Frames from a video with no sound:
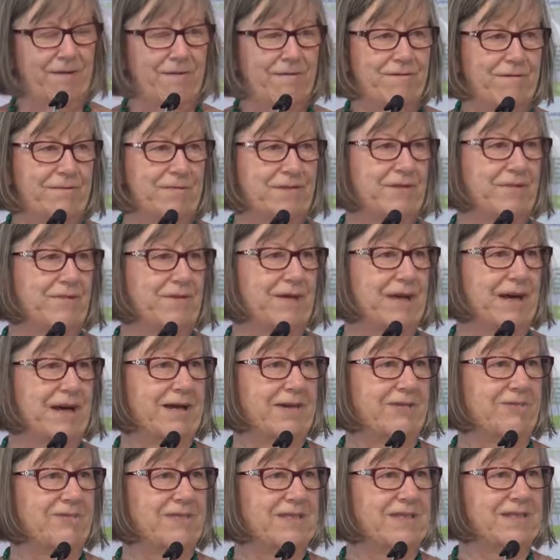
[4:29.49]
from different
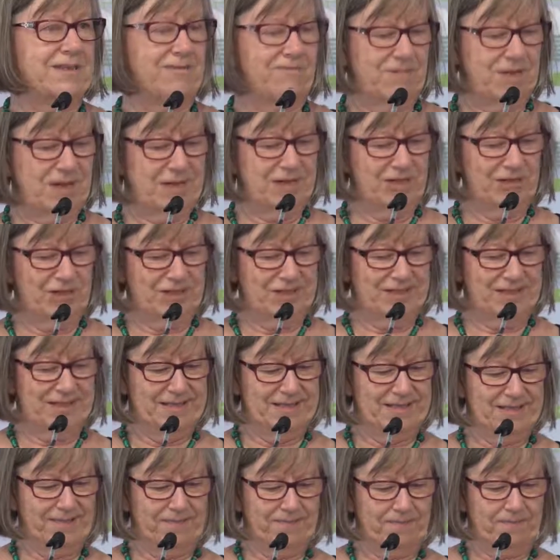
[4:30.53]
countries and
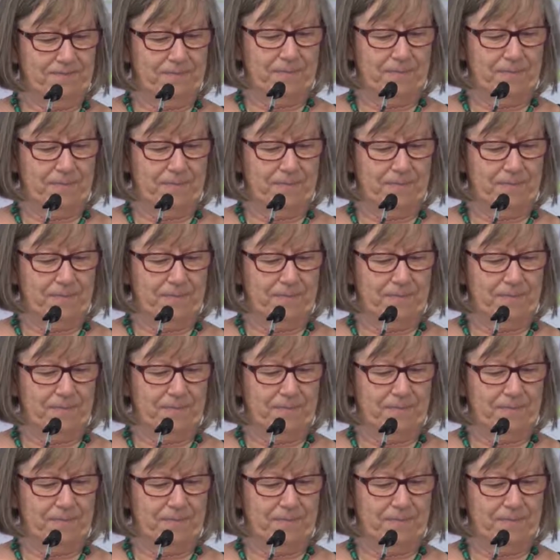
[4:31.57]
religions.